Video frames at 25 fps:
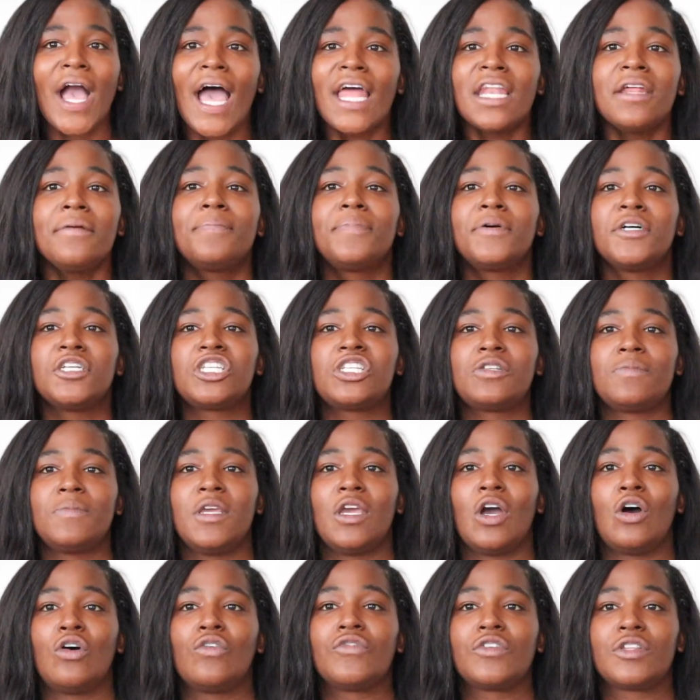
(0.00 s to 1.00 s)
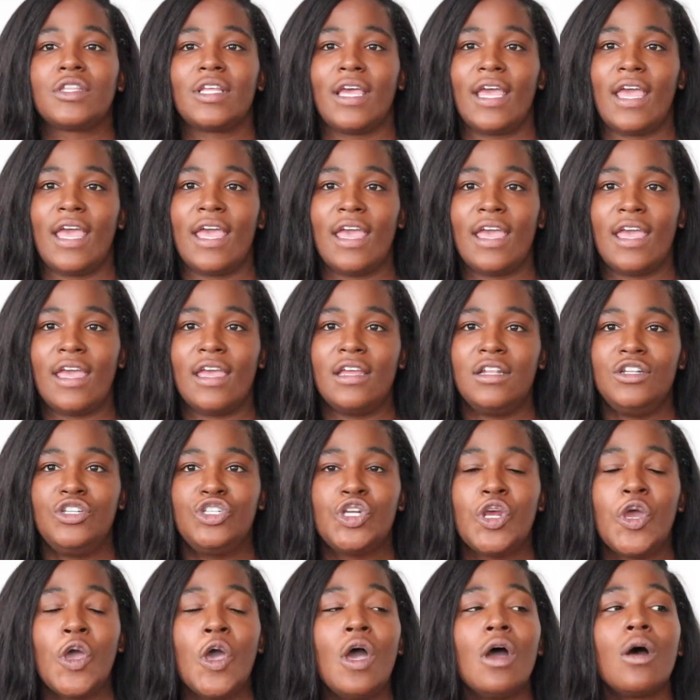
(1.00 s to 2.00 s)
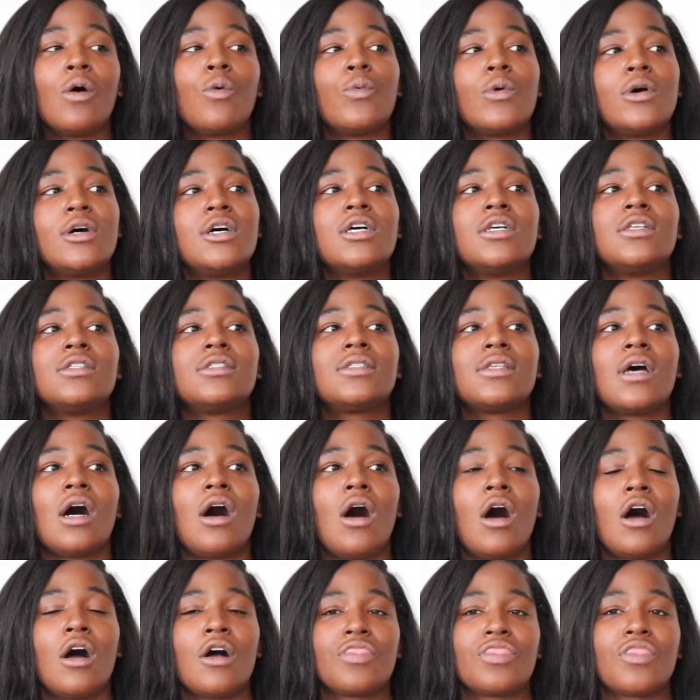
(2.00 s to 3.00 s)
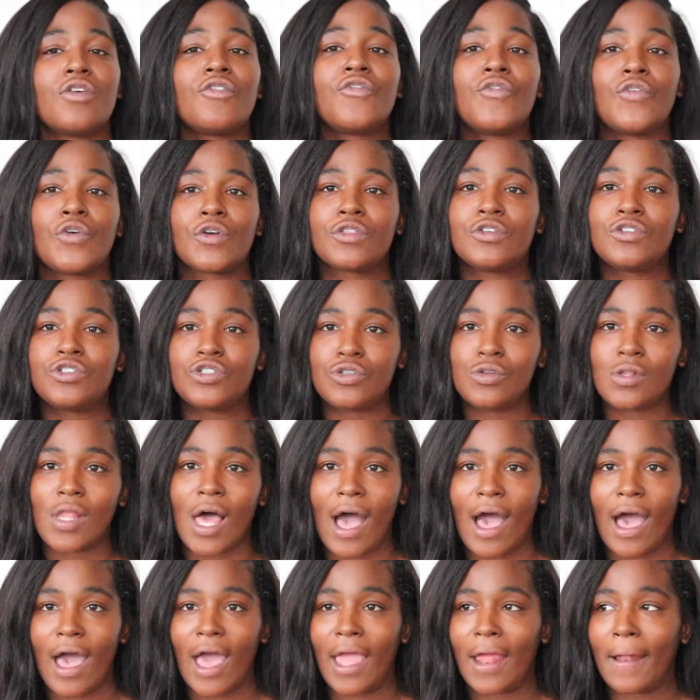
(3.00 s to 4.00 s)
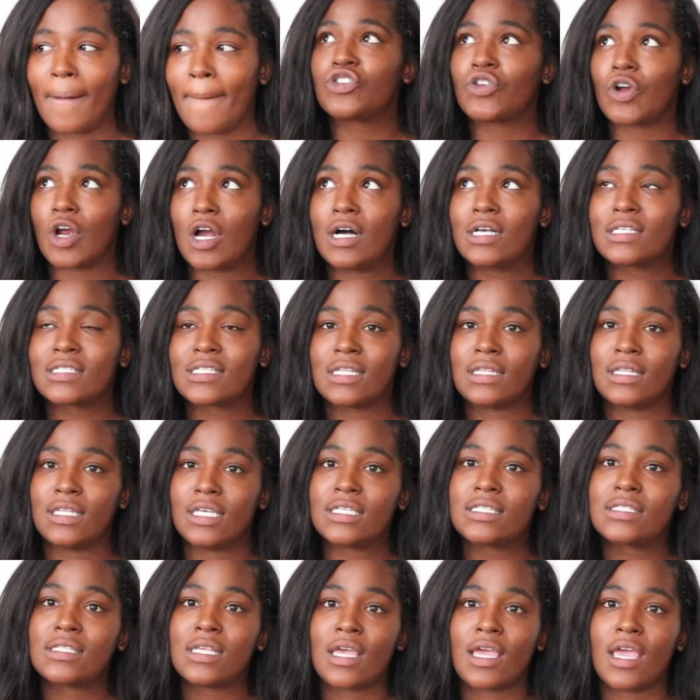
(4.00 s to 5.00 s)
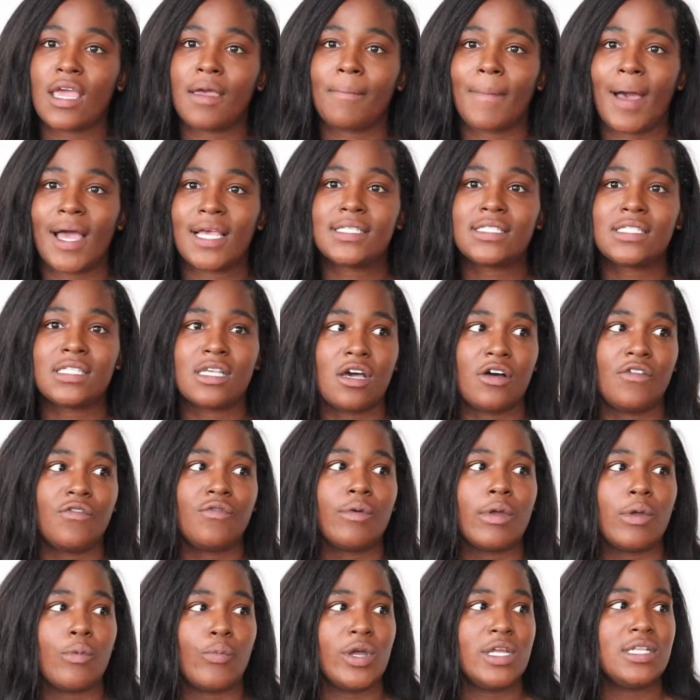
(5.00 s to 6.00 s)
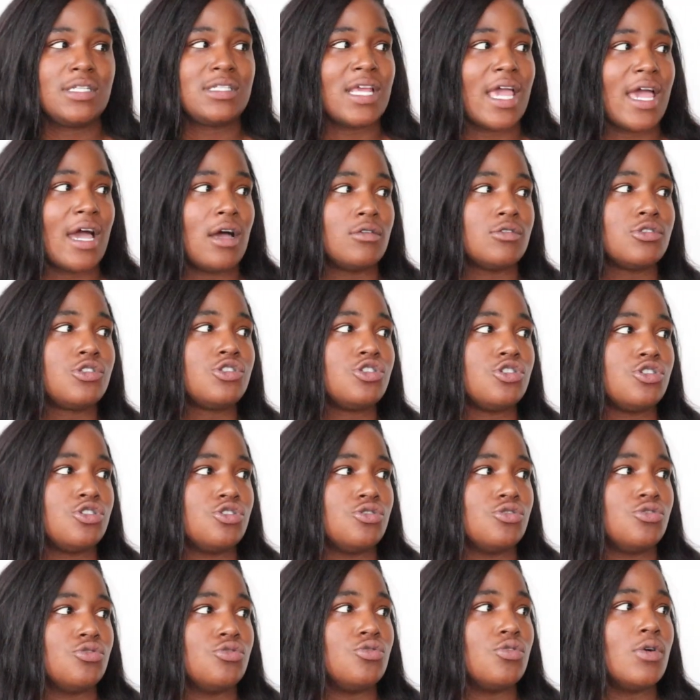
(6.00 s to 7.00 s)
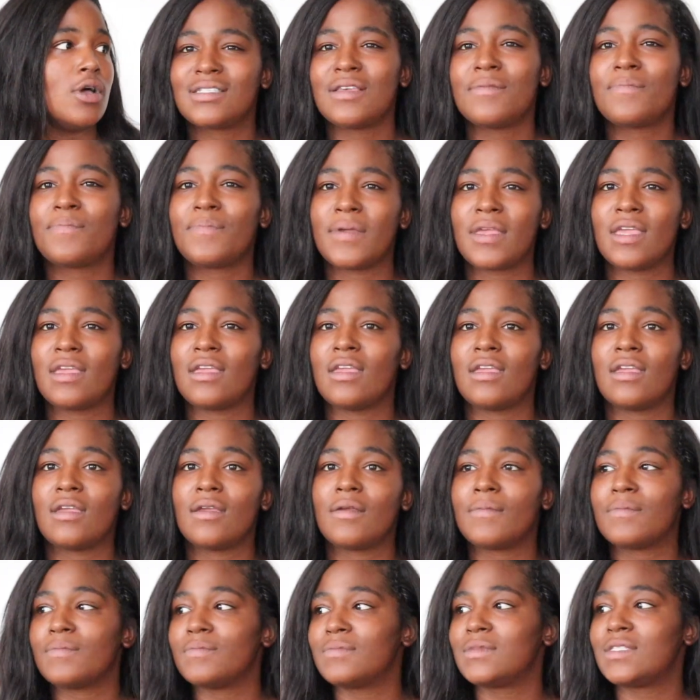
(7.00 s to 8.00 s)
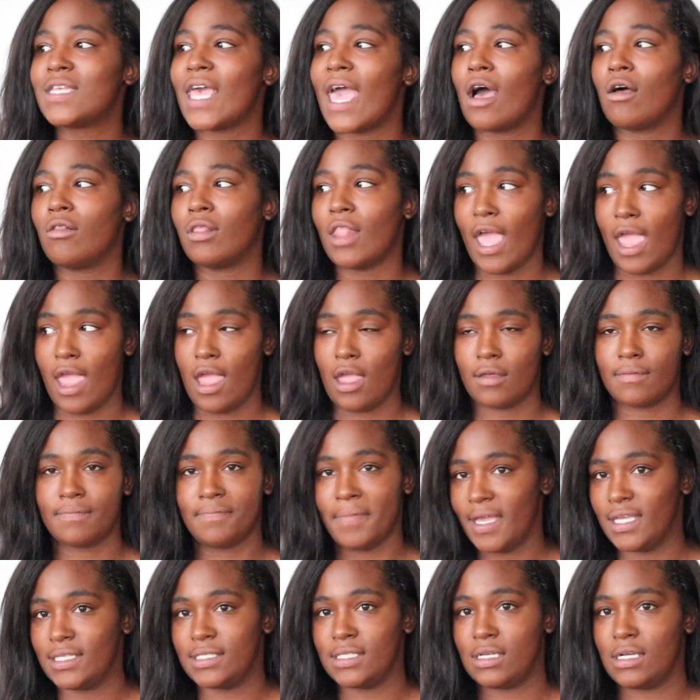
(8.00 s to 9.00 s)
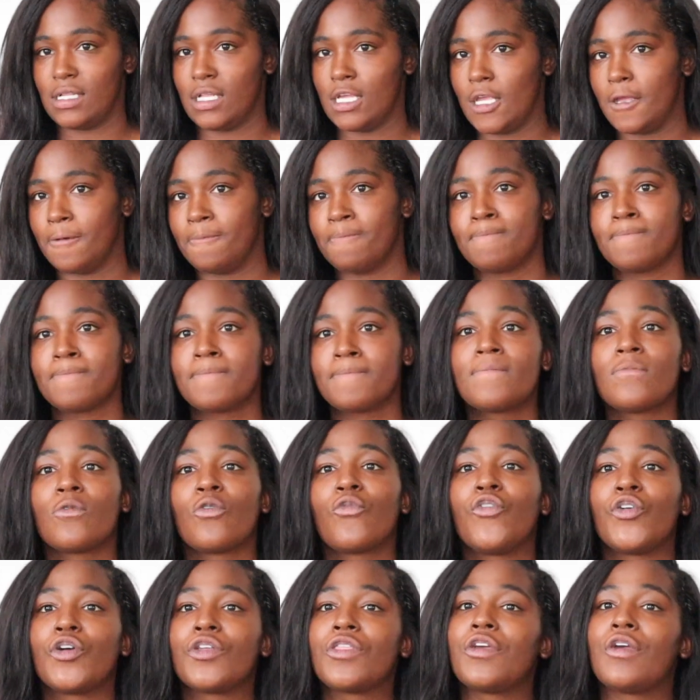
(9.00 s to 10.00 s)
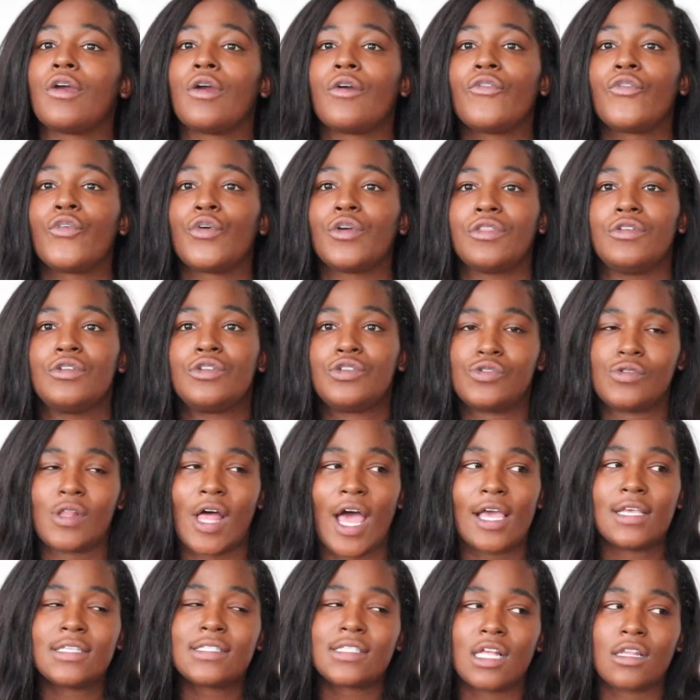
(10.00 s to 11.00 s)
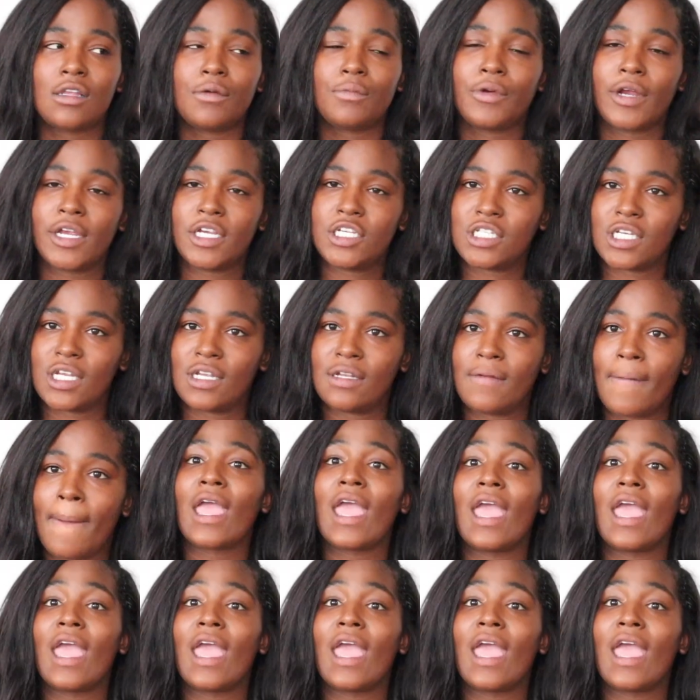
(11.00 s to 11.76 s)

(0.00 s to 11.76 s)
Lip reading: kind of pushed me over the edge was on the 4th of July. Charles, Alyssa, and myself, we went down to Tempe Town Lake, basically, for their 4th of July celebration.